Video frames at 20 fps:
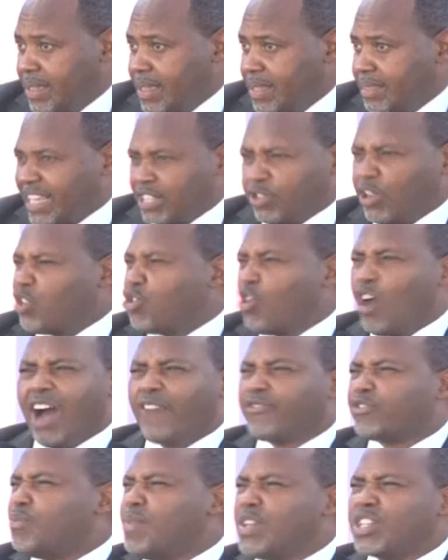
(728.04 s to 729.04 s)
That's why you
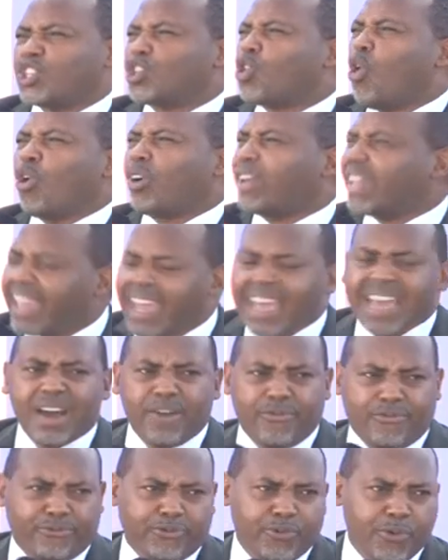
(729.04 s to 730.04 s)
have to be so
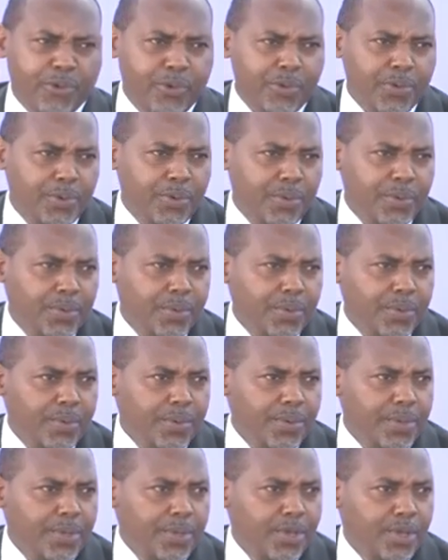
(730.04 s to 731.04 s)
careful
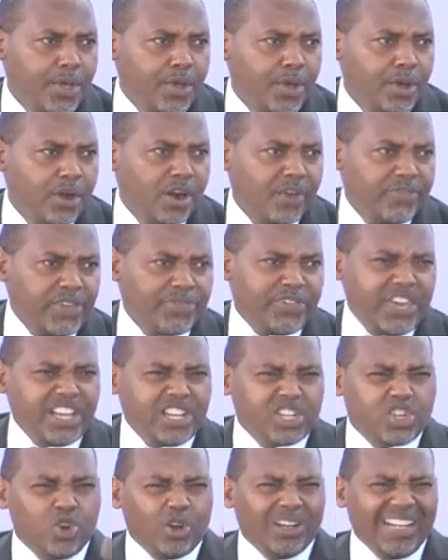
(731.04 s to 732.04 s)
of the
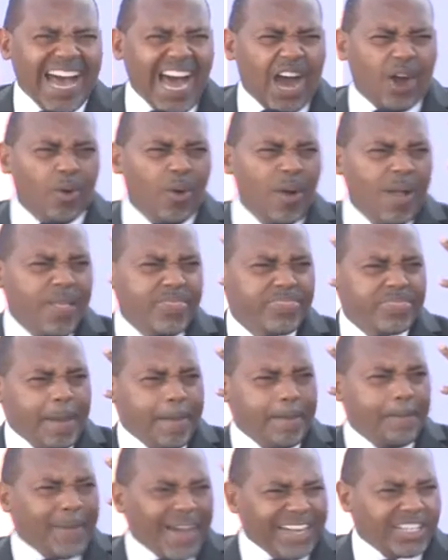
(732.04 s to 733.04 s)
things you allow, the
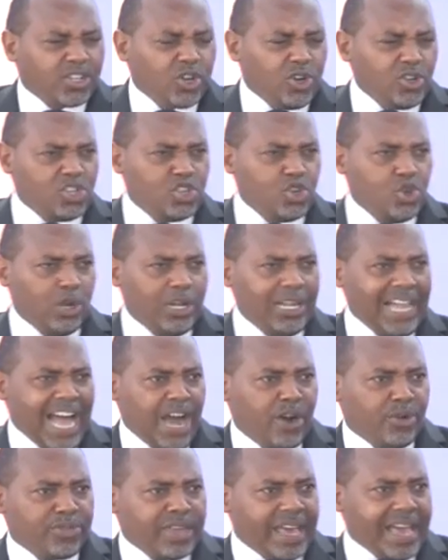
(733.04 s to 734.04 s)
battles you
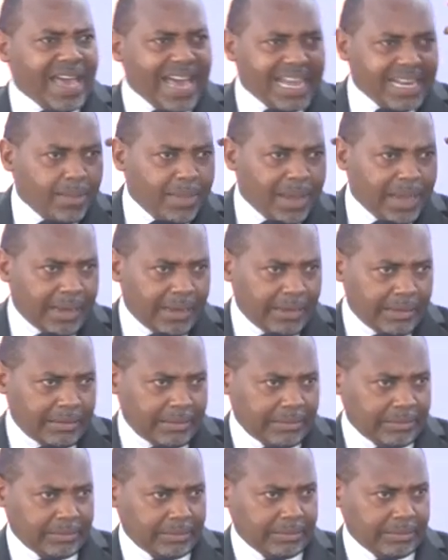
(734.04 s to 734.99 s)
allow the enemy.